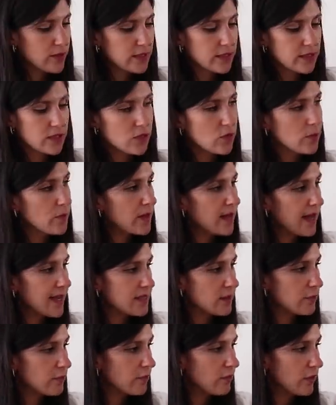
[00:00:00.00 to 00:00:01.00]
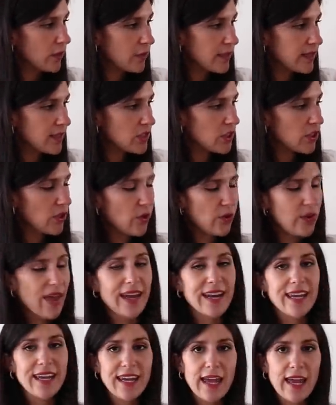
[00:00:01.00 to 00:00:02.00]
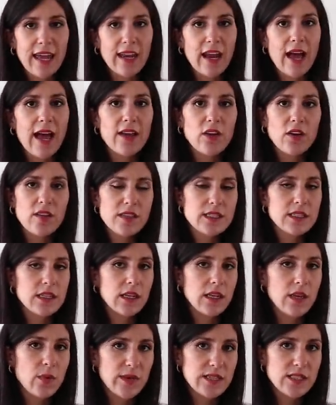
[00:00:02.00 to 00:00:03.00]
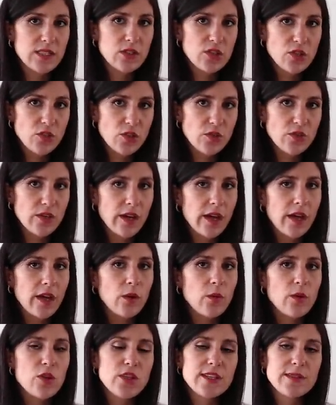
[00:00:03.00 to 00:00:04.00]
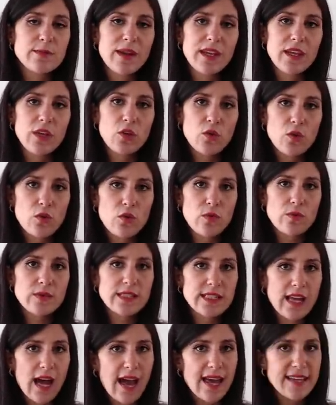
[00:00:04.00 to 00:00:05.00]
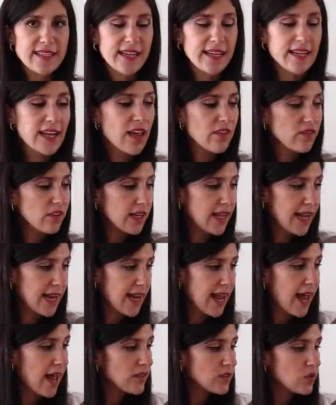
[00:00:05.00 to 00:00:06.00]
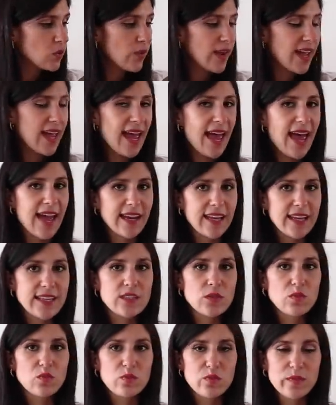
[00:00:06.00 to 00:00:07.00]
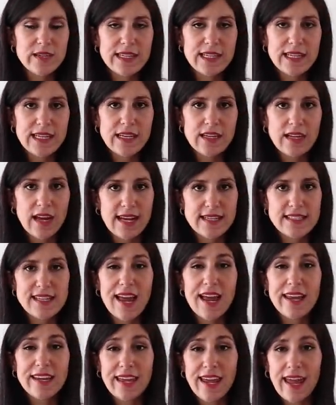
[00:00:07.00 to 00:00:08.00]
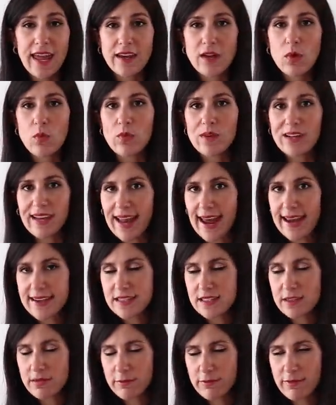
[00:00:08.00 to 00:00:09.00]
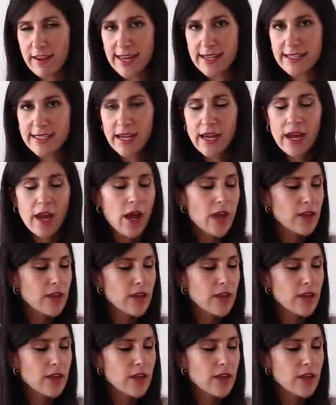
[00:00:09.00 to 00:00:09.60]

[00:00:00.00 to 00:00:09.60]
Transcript: It's super nice and fluid too, and again, I got this in a U S two, which is my usual size in Everlane outerwear, and it is a really nice, again, relaxed fit.